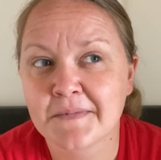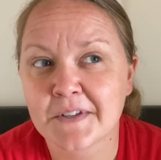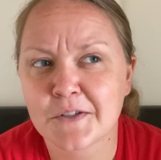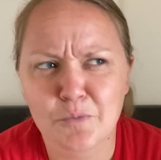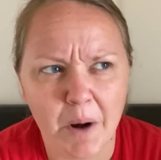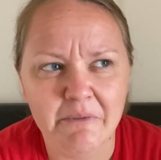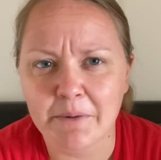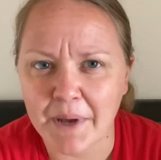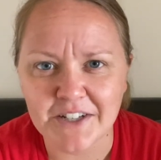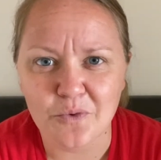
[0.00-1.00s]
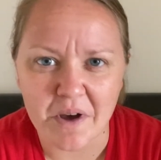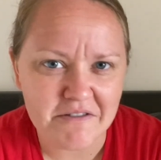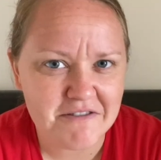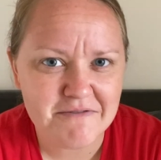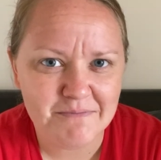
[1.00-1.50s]
is probably May
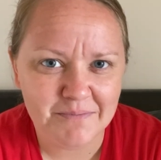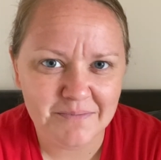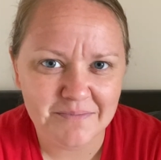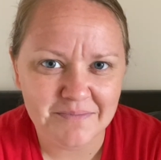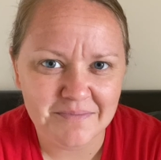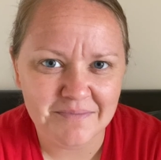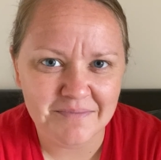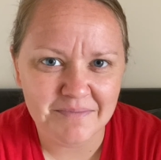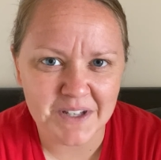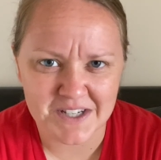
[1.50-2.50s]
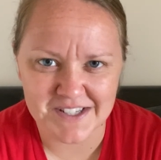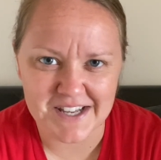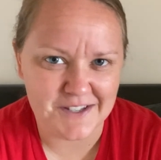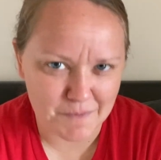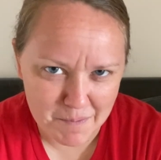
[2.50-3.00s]
12th, because
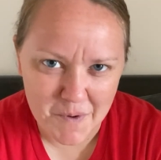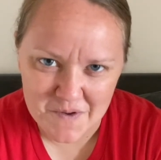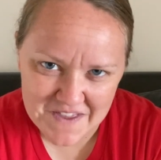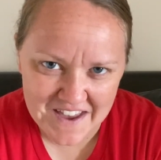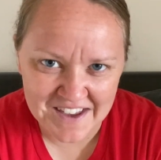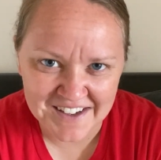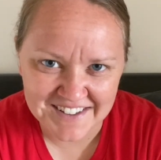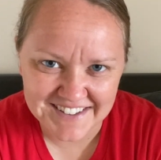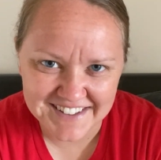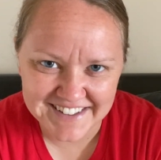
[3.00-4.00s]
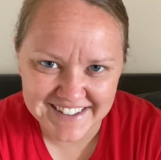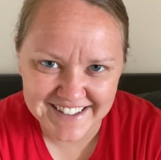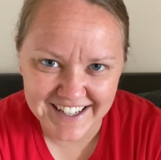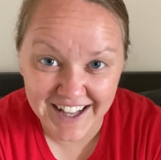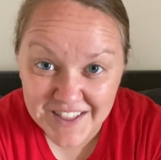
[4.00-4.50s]
that's my birthday.
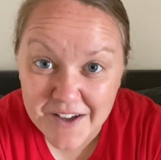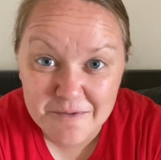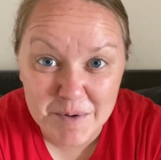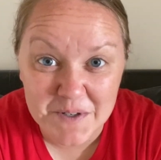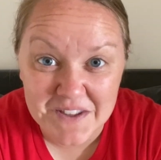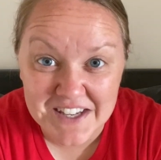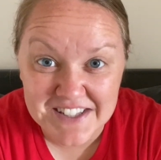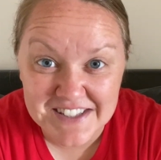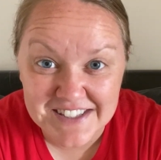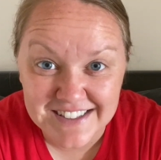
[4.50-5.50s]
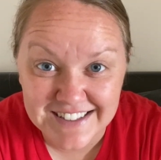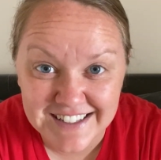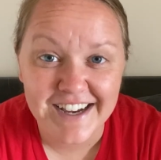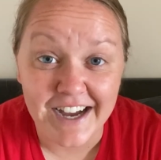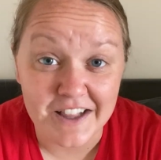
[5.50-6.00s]
I love birthdays.
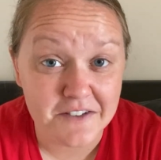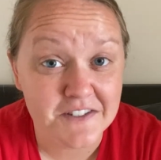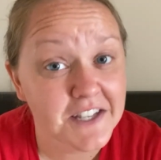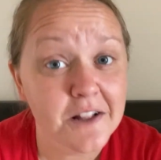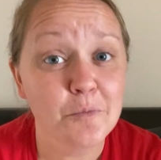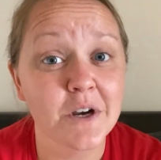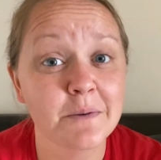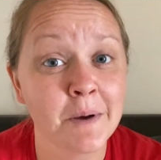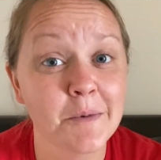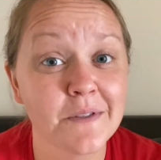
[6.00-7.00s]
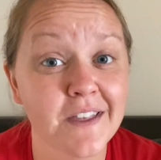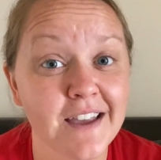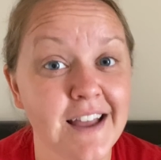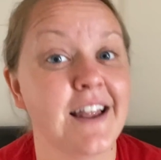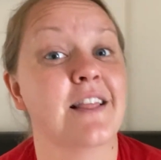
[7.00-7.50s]
I love celebrating my birthday,
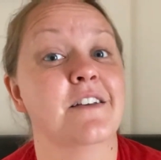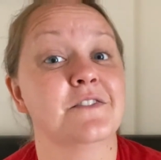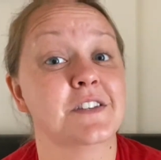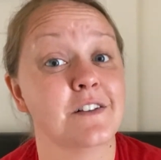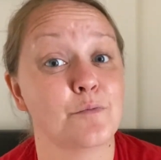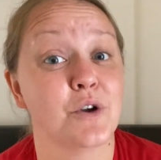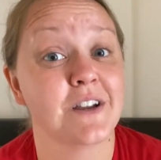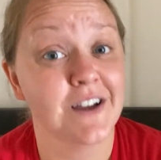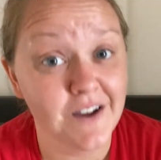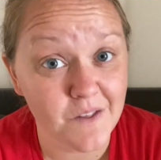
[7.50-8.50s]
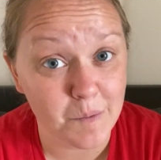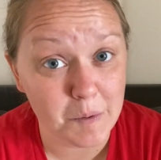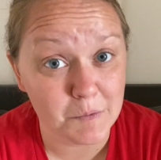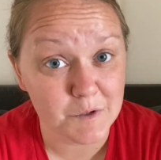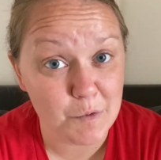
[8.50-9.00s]
and I love celebrating other
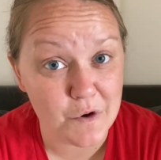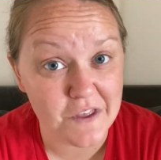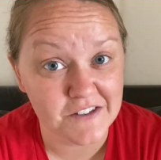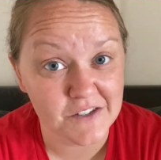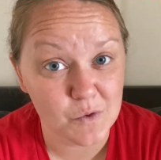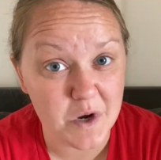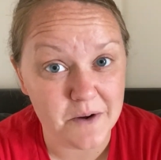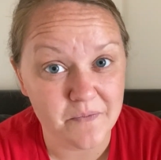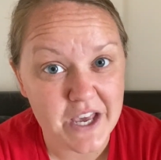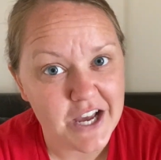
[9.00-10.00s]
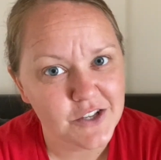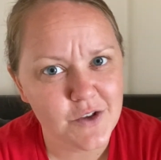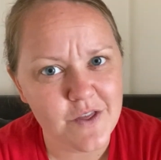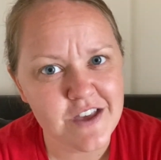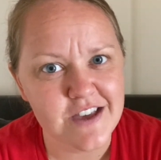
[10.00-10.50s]
people's birthdays as well. So
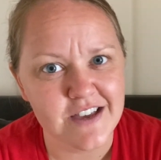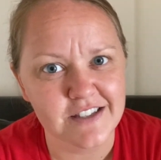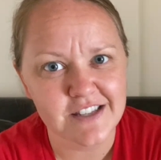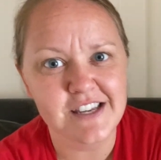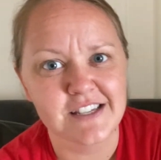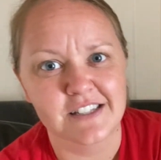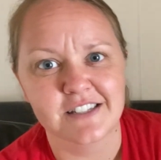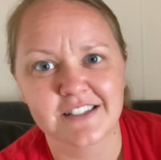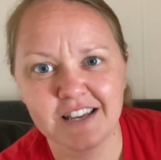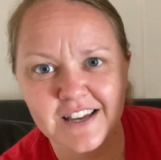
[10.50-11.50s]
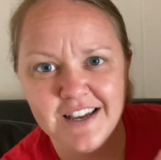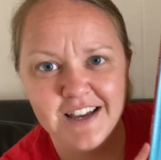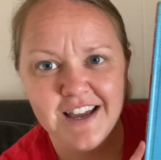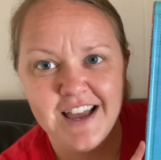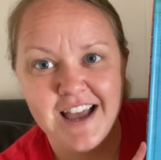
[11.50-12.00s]
this is
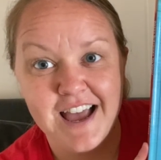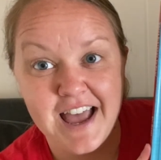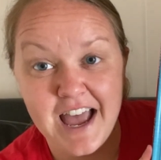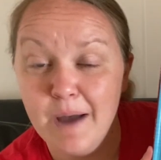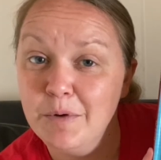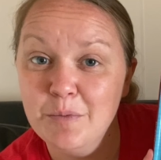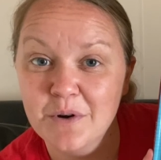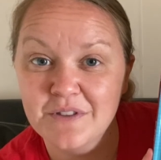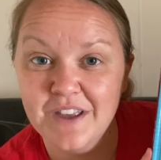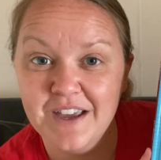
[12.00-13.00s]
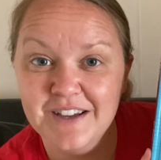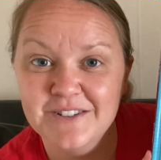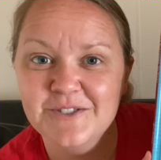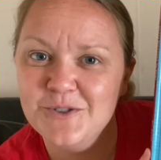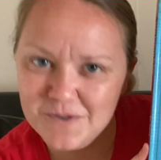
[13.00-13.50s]
Happy Birthday
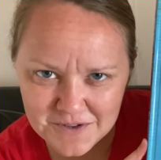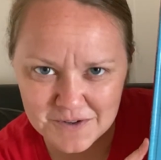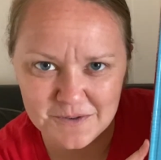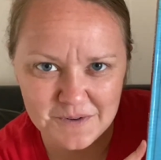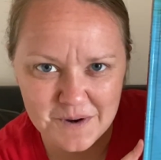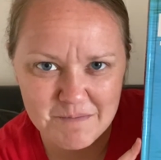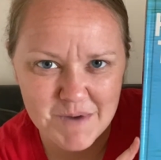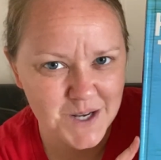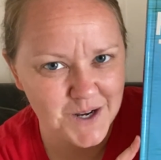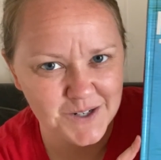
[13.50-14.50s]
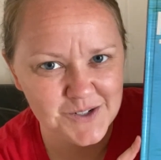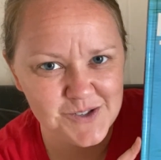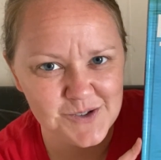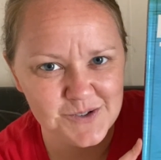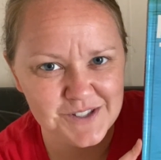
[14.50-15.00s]
to You by Dr.
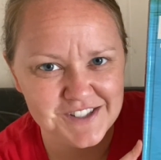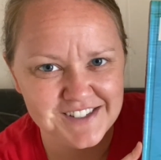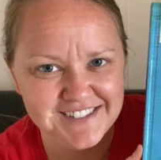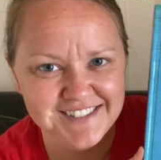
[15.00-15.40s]
Seuss.